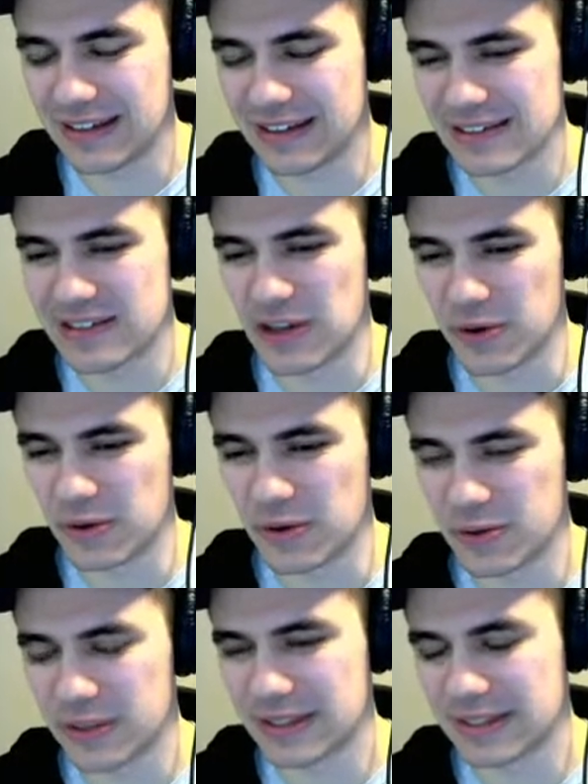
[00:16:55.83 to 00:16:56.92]
So,
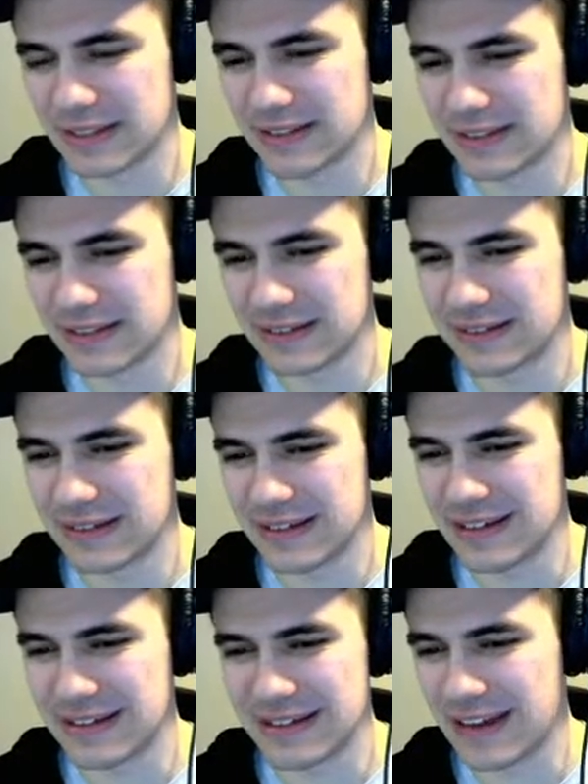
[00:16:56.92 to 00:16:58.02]

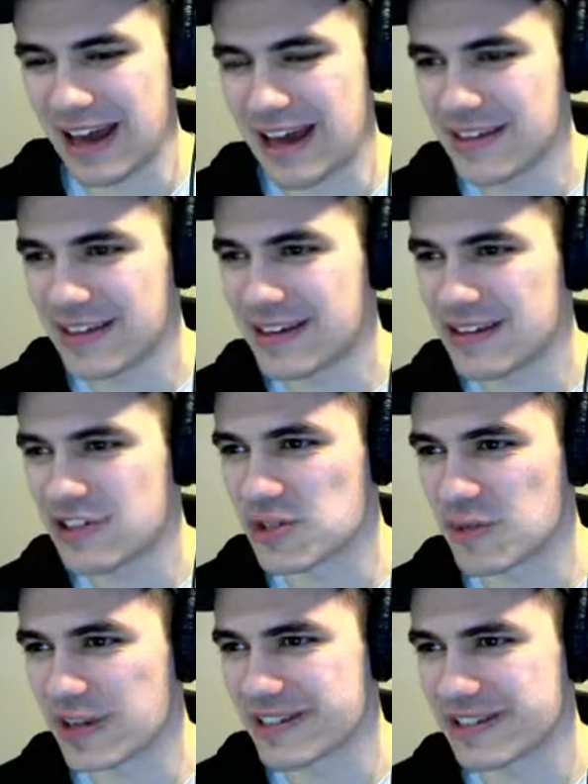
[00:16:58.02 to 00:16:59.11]
yeah, I think he just
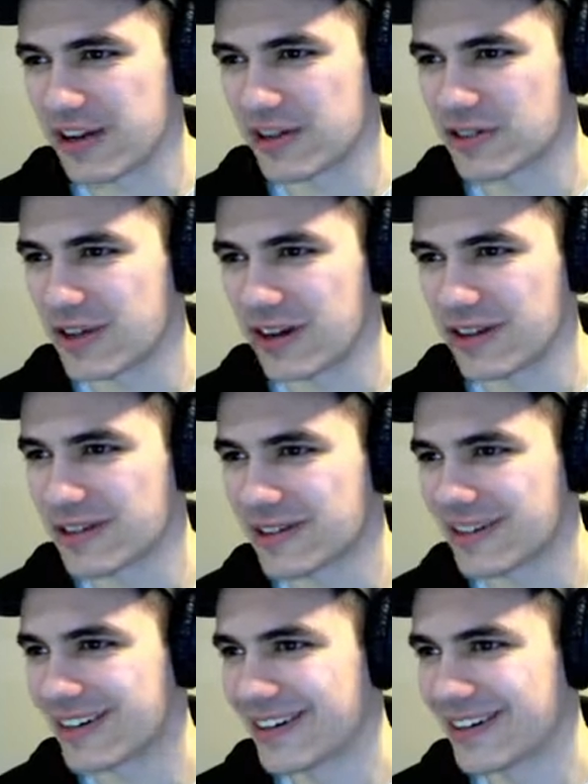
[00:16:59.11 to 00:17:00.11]
wants character.